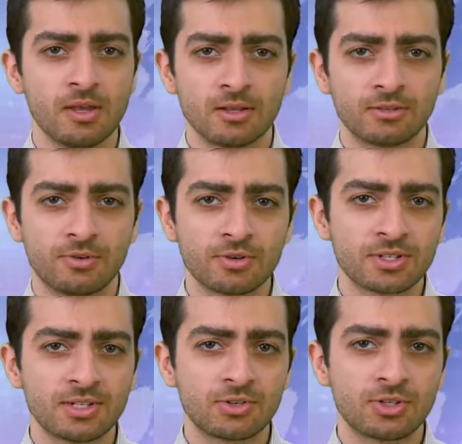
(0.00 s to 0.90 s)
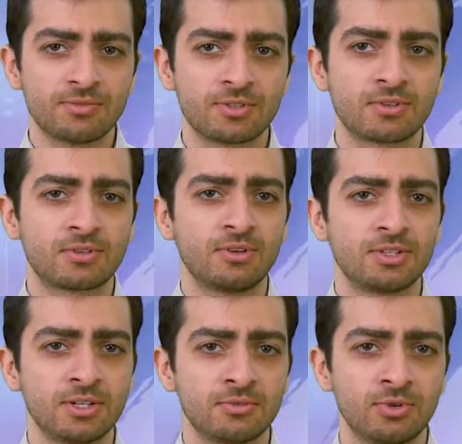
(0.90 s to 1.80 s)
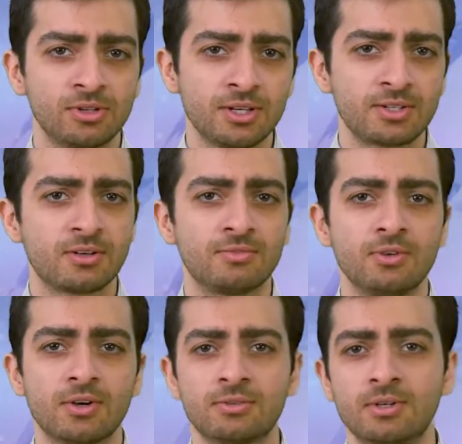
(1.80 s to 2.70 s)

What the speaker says: The focus now shifts to Thursday's release of U.S.